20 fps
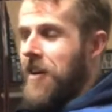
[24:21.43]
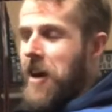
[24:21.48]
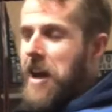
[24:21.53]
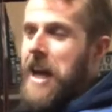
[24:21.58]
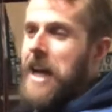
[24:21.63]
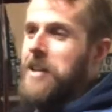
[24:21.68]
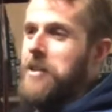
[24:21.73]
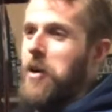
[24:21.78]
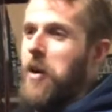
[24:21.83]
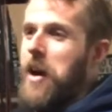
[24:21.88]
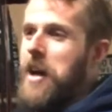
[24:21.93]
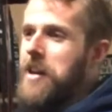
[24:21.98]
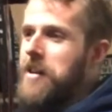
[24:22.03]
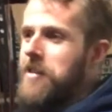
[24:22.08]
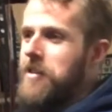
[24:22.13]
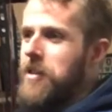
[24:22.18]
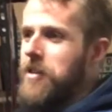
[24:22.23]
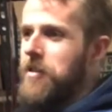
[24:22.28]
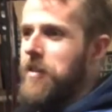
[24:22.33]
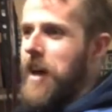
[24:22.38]
Hey guys, go ahead
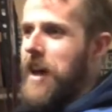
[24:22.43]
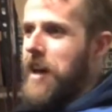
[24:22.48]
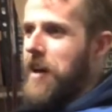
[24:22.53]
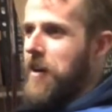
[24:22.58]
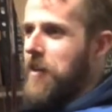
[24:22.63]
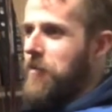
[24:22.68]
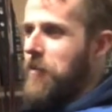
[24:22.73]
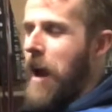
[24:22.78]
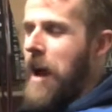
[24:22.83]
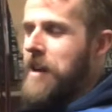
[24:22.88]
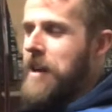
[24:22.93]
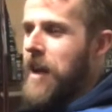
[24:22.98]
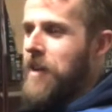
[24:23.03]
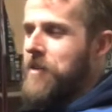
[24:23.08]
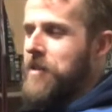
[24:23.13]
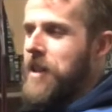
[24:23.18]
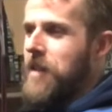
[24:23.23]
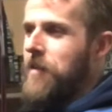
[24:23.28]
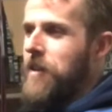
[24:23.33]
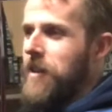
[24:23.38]
and just like ride down
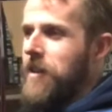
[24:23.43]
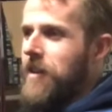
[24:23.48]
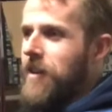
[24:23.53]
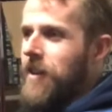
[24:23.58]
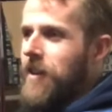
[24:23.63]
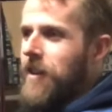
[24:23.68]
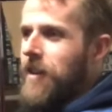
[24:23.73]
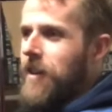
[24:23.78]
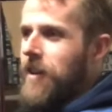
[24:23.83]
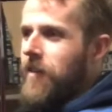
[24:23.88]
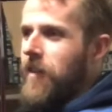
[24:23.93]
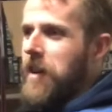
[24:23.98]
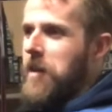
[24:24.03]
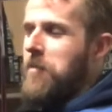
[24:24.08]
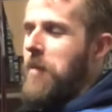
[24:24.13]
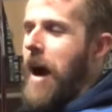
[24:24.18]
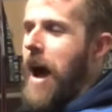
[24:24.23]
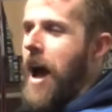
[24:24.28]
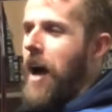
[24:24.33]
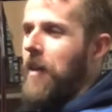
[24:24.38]
Civic like a
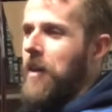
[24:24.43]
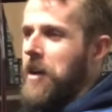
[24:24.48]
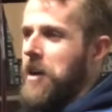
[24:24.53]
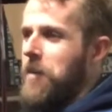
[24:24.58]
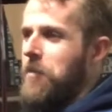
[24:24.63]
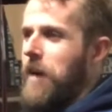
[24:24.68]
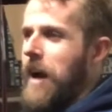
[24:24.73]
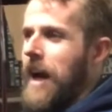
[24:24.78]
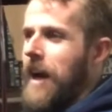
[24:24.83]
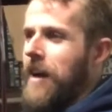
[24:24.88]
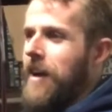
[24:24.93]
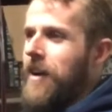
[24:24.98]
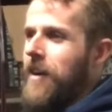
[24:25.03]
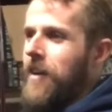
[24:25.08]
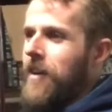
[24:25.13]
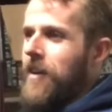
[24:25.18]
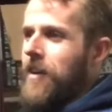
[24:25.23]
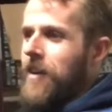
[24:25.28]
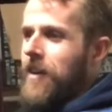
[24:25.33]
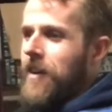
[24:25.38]
mile and then come back.
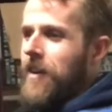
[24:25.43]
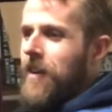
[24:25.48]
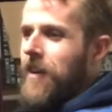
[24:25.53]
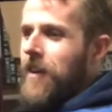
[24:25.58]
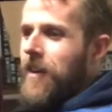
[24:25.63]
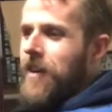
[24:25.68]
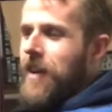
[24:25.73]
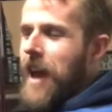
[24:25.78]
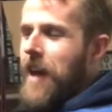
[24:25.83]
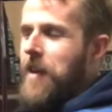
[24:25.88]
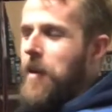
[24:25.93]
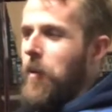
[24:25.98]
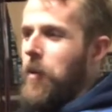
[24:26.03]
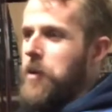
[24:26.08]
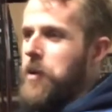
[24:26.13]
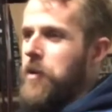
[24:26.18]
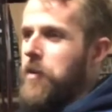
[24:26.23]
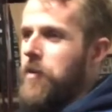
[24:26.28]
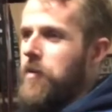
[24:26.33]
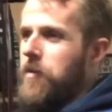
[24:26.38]
And then we'll
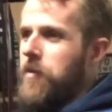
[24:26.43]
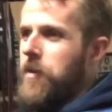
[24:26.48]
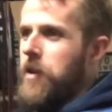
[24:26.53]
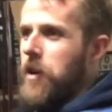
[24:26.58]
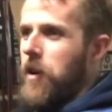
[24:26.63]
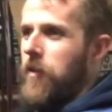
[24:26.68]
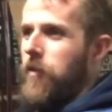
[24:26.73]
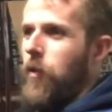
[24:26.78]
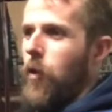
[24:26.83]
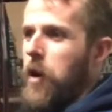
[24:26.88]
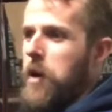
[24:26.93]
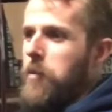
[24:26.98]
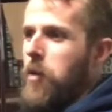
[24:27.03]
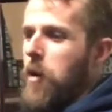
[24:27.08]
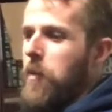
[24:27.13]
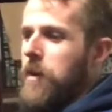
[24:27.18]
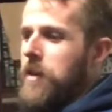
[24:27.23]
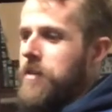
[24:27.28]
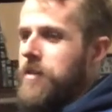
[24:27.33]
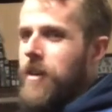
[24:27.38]
do, 40
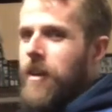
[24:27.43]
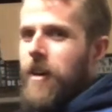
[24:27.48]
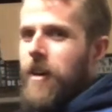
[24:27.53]
burpees.